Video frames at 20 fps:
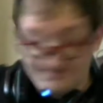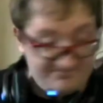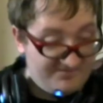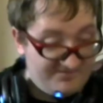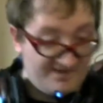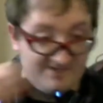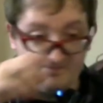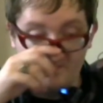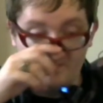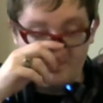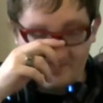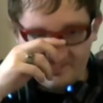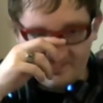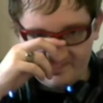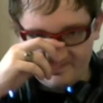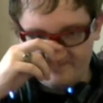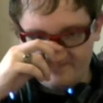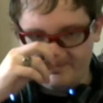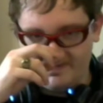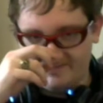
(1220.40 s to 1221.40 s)
the 3D Blu-ray
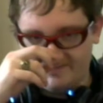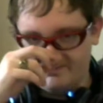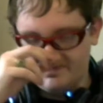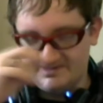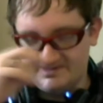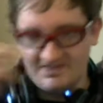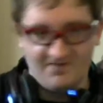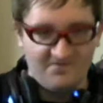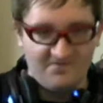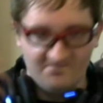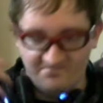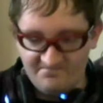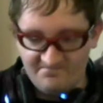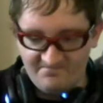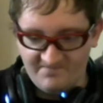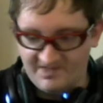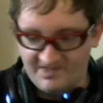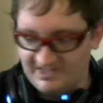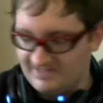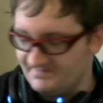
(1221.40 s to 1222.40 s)
doesn't even show
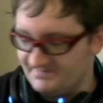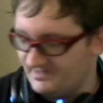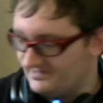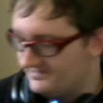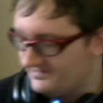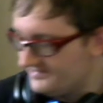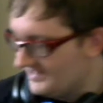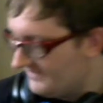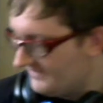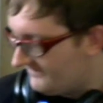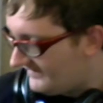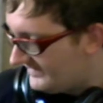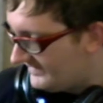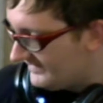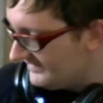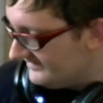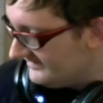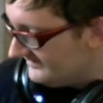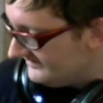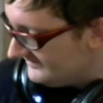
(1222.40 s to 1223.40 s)
Ayumi herself on
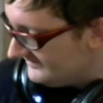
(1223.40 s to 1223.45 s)
it.